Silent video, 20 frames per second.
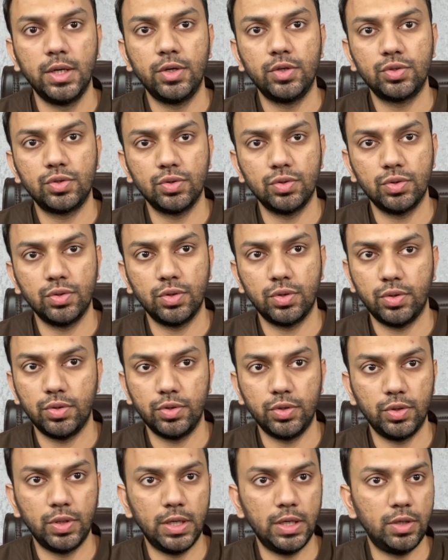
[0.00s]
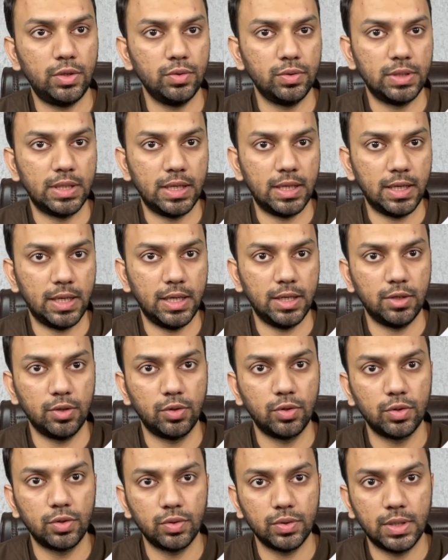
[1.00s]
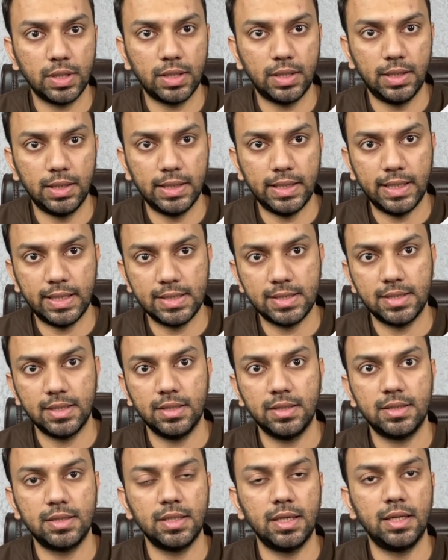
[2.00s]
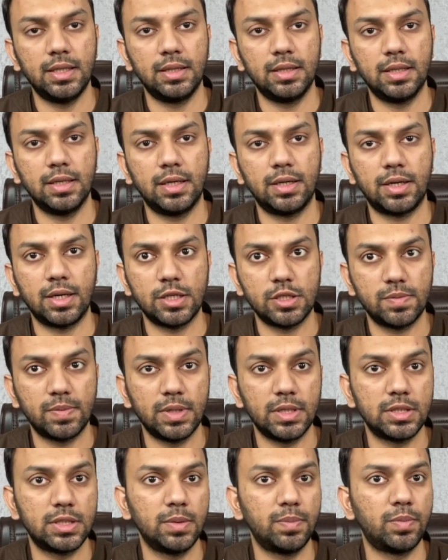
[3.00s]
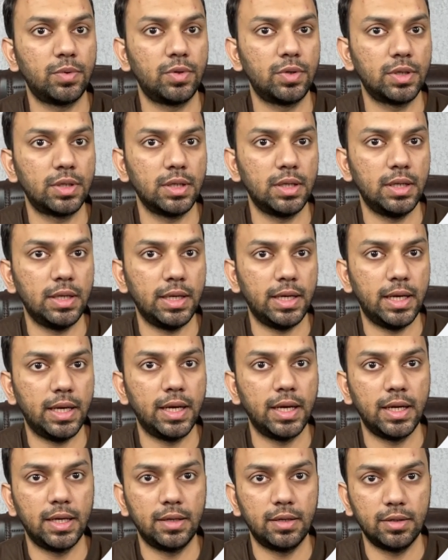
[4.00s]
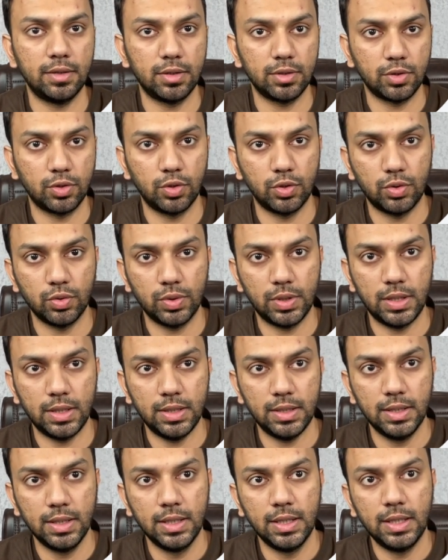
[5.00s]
So you need to then again go to the essence in the transparency portal and go to the